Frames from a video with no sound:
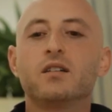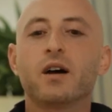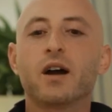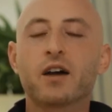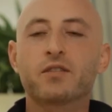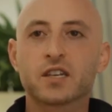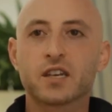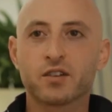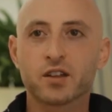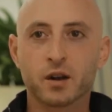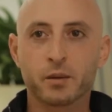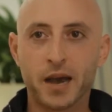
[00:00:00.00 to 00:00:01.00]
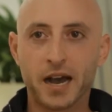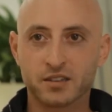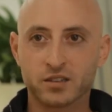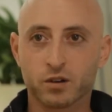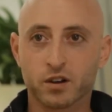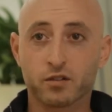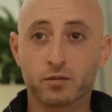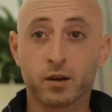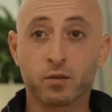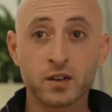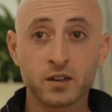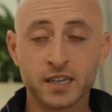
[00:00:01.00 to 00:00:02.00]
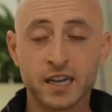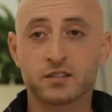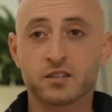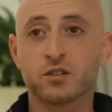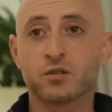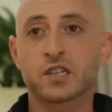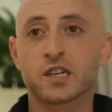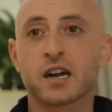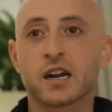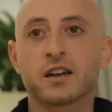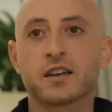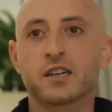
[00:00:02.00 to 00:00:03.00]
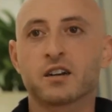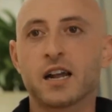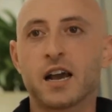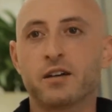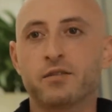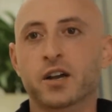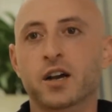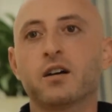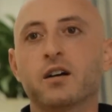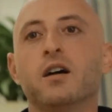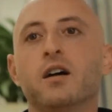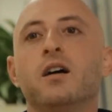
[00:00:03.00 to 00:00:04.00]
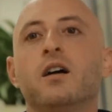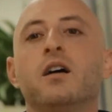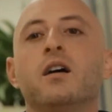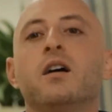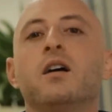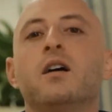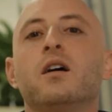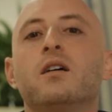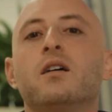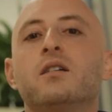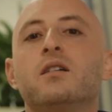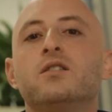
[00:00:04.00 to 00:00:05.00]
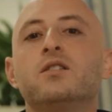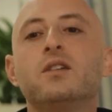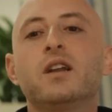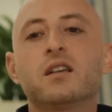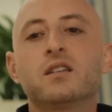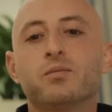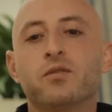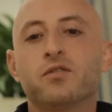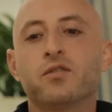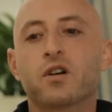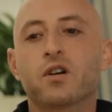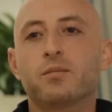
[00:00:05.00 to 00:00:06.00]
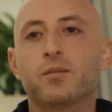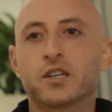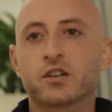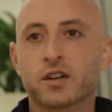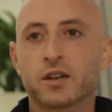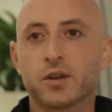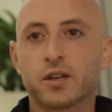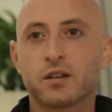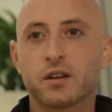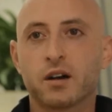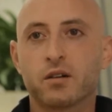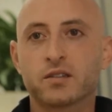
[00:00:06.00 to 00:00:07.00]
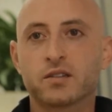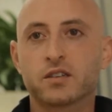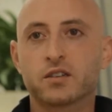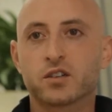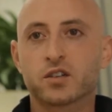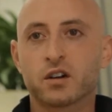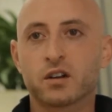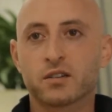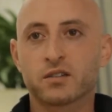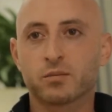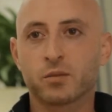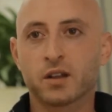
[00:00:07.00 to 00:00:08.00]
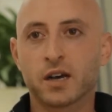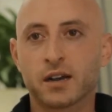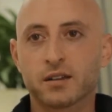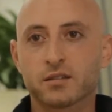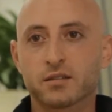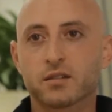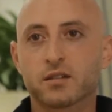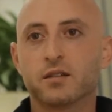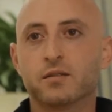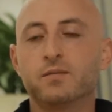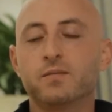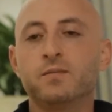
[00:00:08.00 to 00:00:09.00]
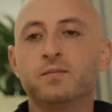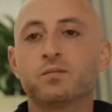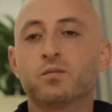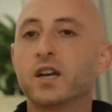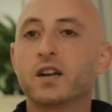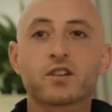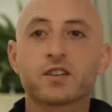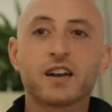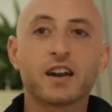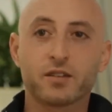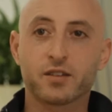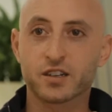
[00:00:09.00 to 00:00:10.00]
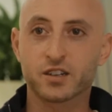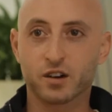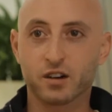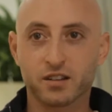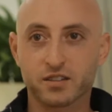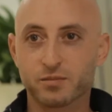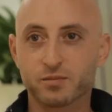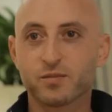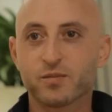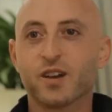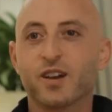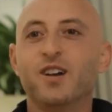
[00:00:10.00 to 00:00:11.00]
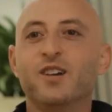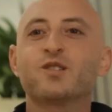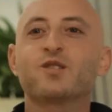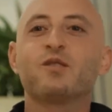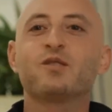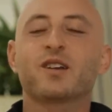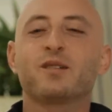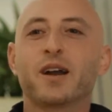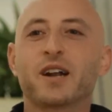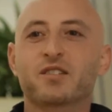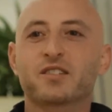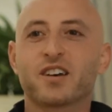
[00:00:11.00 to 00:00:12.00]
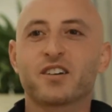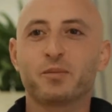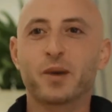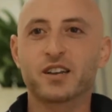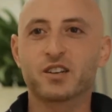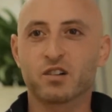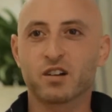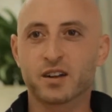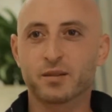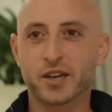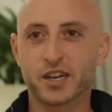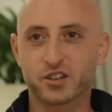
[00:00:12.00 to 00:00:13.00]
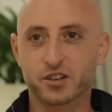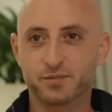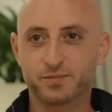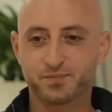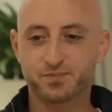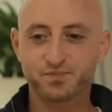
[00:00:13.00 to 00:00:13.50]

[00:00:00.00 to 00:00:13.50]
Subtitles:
Now I have to give a little backstory for my real tattoo, which I got a year and a half ago. 2 days before my treatment, I was in journalism class. We never did anything in journalism. So I was on Microsoft Paint drawing a picture.